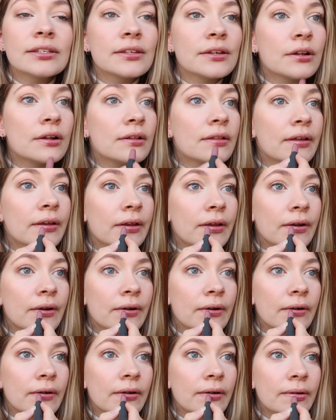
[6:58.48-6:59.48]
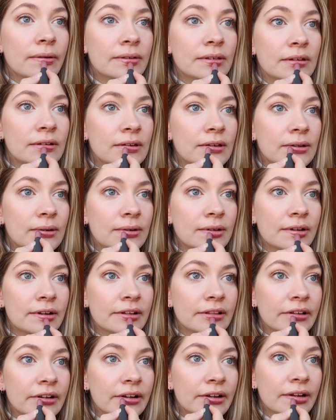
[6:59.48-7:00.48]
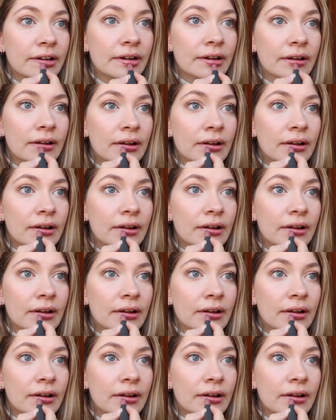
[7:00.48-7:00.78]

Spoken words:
little like rosy nude color.